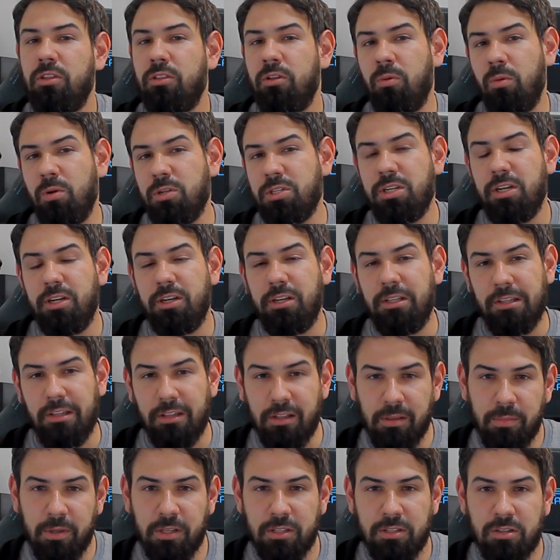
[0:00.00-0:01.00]
there wasn't any
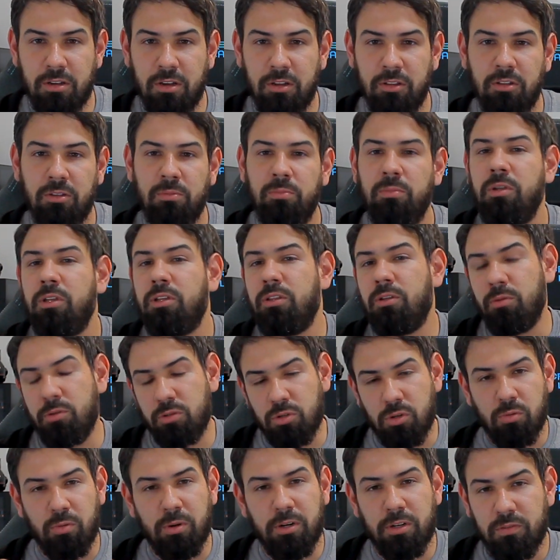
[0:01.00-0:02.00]
limits on them, there
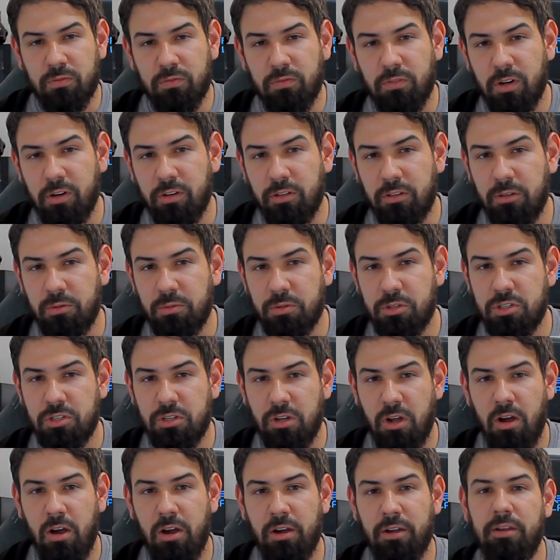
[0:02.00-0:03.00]
was already very low
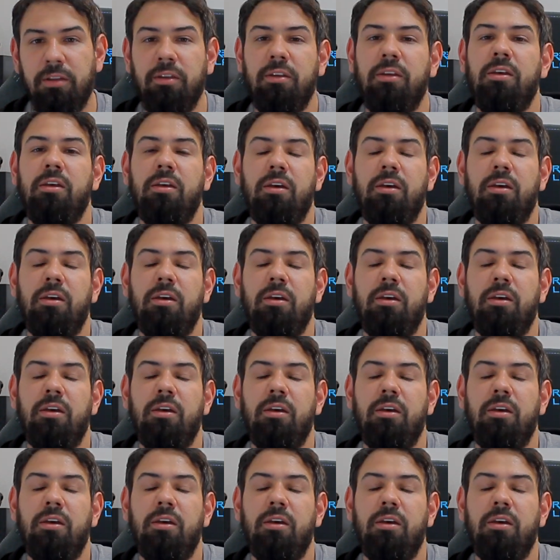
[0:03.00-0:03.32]
stock.